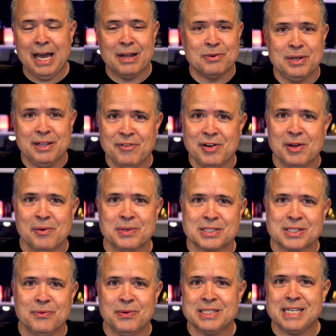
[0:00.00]
I don't even know
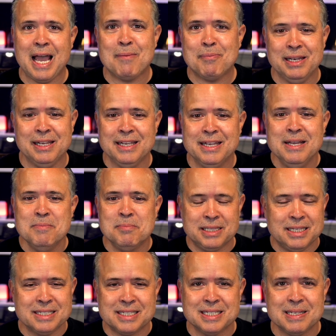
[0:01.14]
what's happening, but
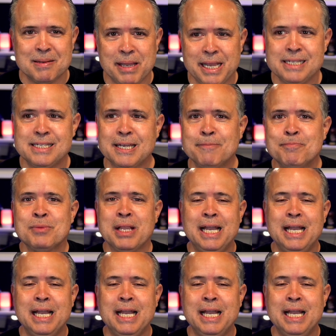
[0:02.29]
this is amazing.